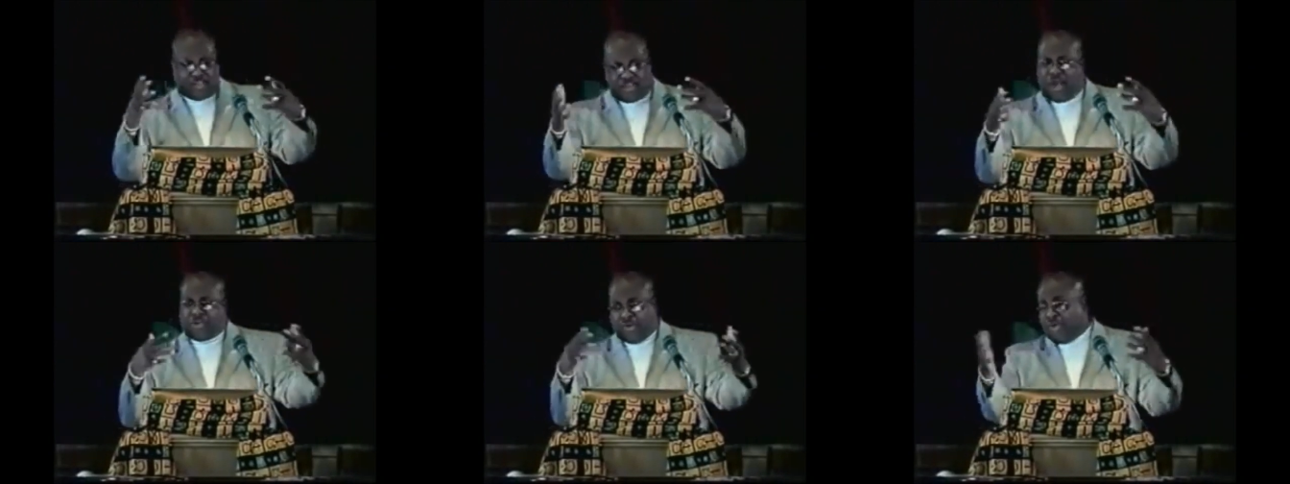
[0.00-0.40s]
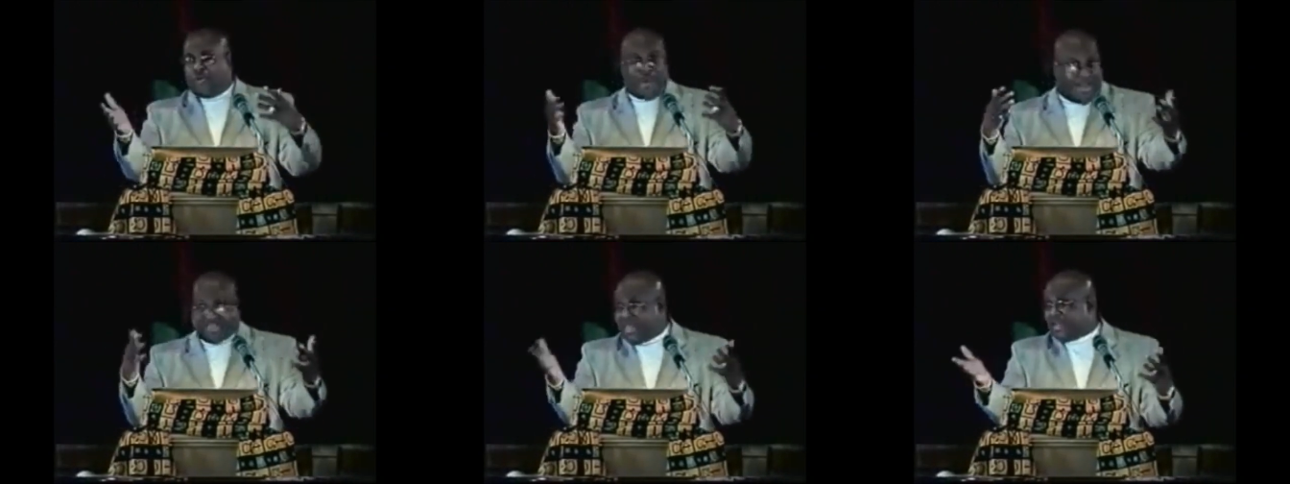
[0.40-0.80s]
I'm sure y'all
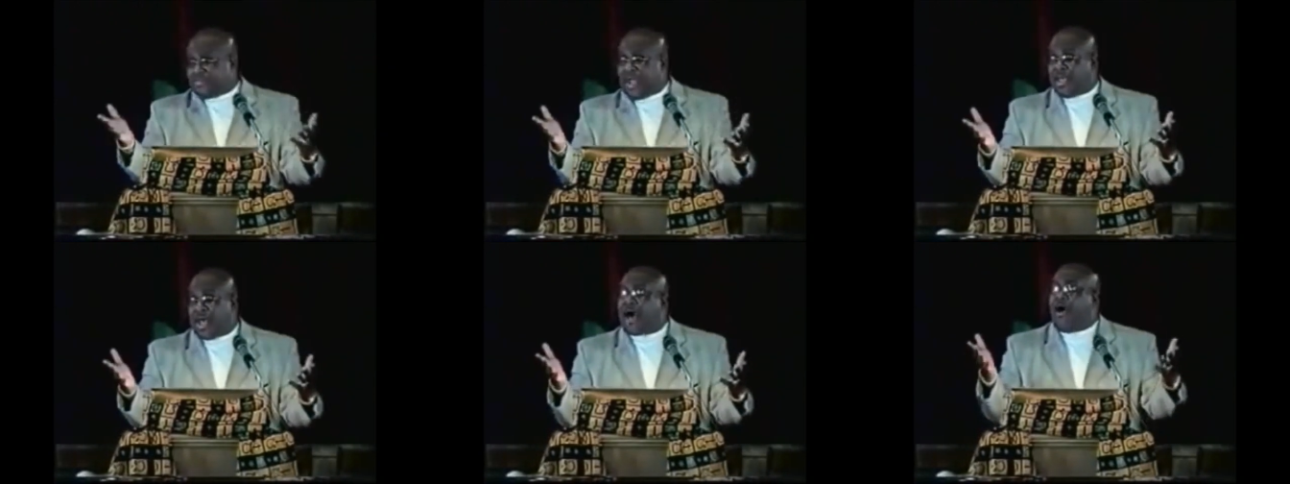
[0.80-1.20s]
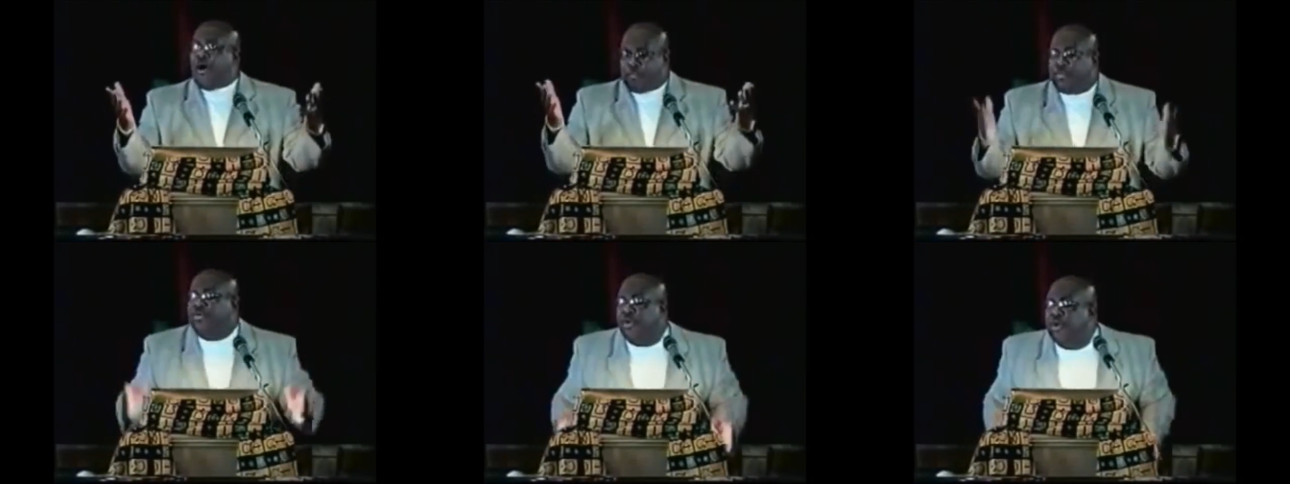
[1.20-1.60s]
know about that, right?
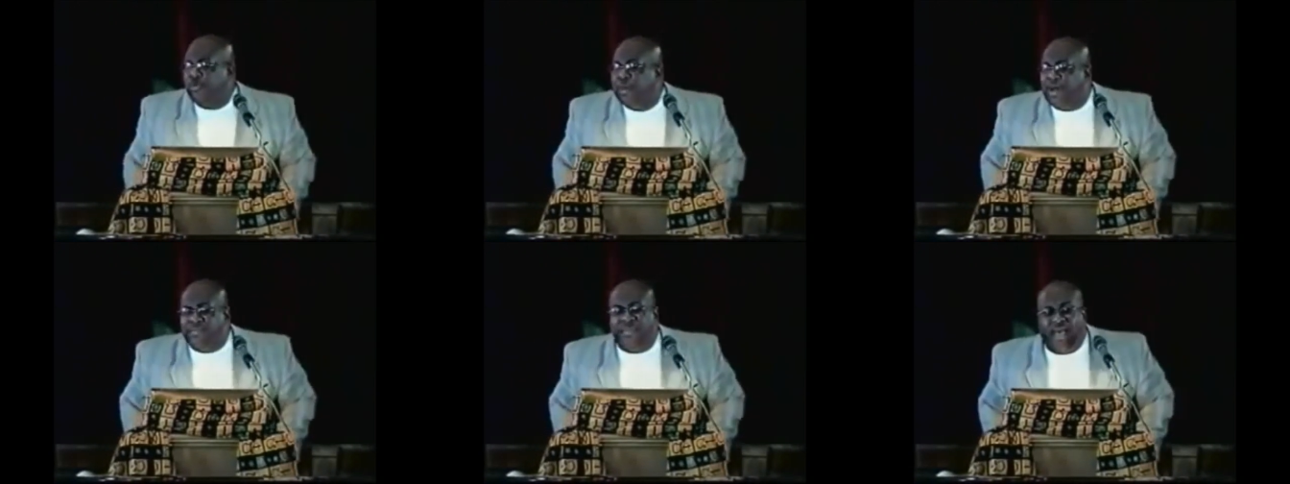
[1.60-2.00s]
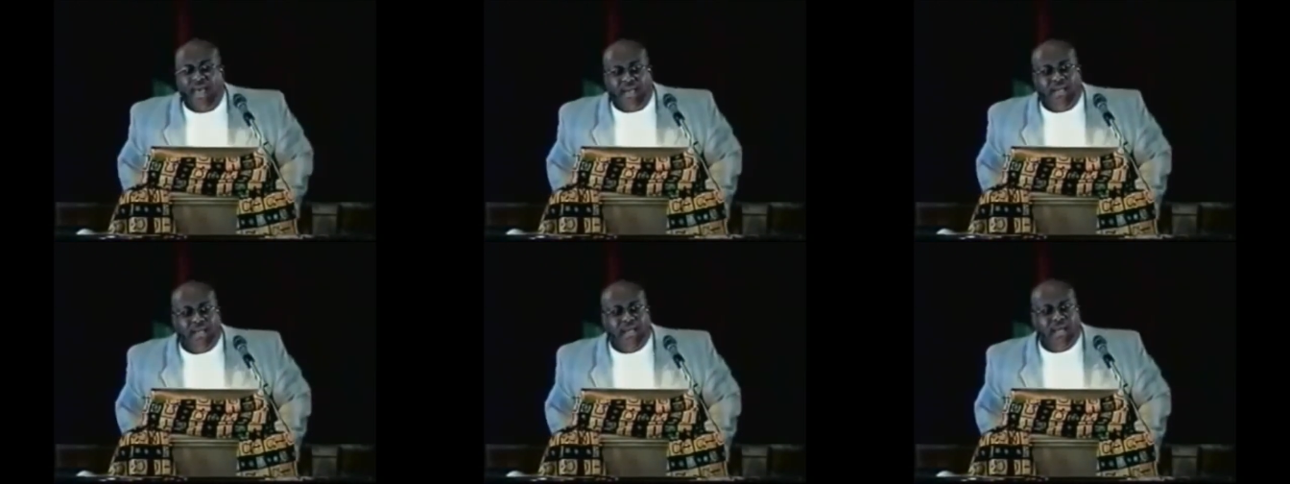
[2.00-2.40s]
I hope you know
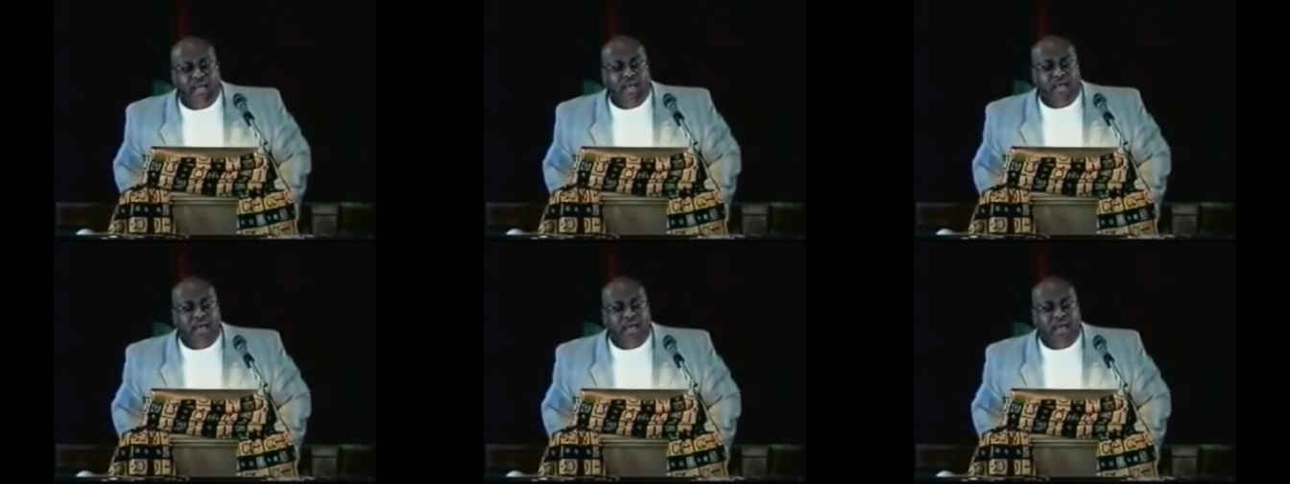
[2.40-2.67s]
about that.